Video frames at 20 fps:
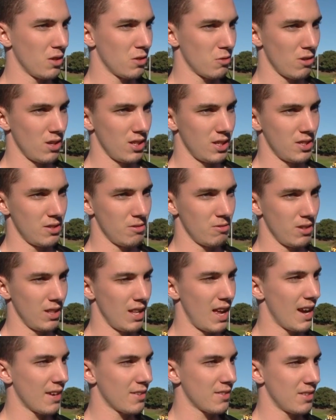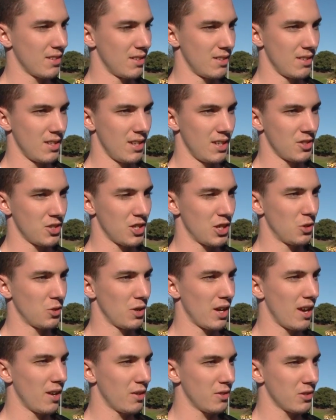It's really relaxed and chilled
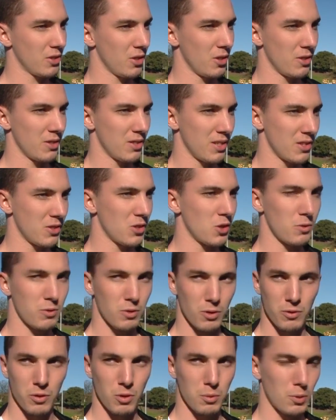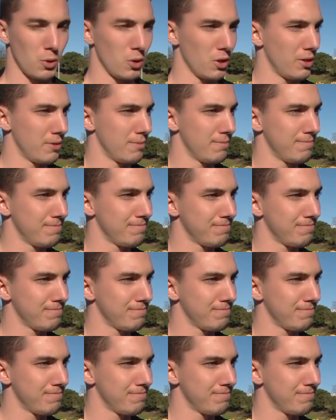out, so it's good for a footballer.